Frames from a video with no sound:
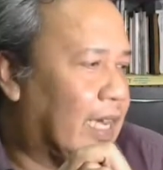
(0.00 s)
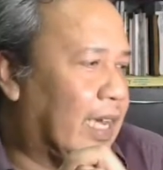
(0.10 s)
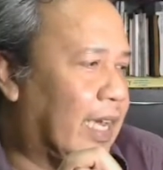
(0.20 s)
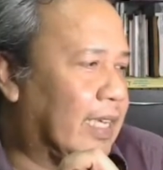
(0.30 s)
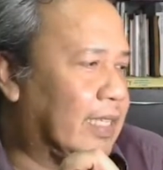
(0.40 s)

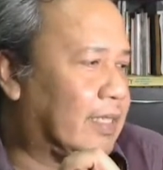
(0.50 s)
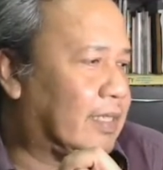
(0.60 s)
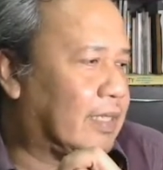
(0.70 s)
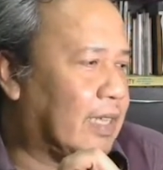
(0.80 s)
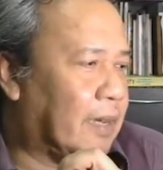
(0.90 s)

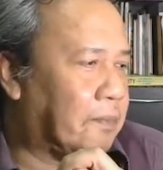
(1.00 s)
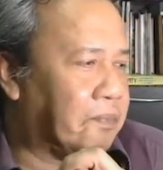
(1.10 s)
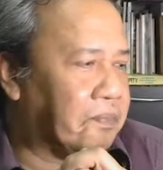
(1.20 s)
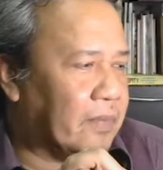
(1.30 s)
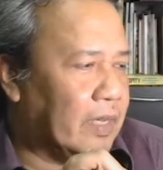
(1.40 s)
is a
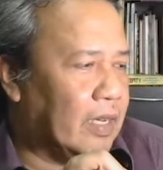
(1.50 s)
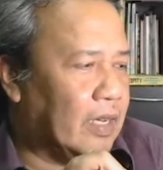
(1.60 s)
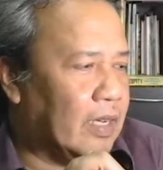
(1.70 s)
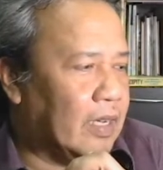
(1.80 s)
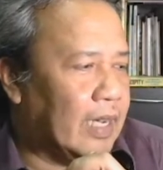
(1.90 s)

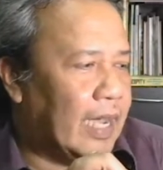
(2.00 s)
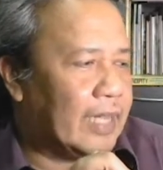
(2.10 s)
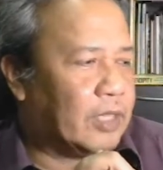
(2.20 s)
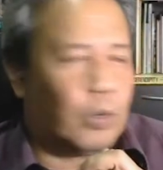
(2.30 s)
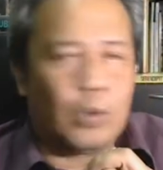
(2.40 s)

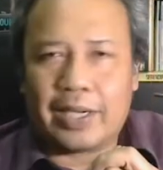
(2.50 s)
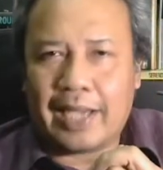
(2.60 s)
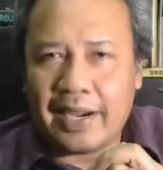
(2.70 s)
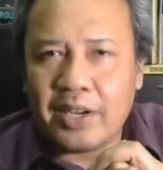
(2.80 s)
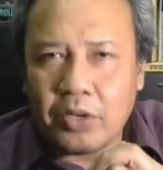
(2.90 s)

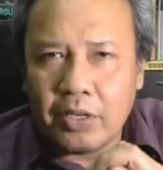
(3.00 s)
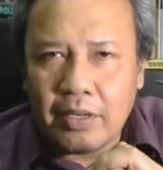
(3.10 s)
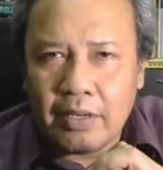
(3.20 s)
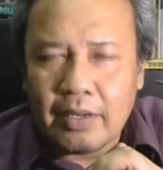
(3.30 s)
heterokaryon.